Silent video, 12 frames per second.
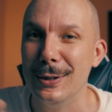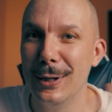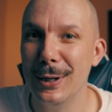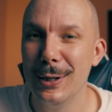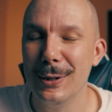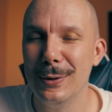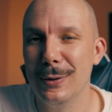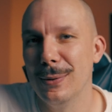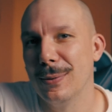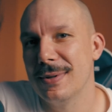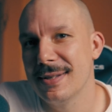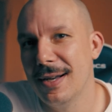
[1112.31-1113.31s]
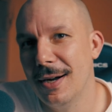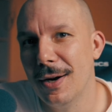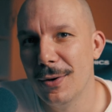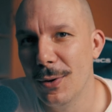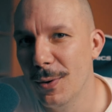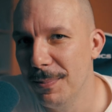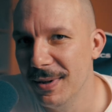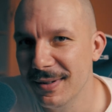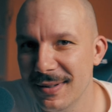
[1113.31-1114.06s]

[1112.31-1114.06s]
The doors are open.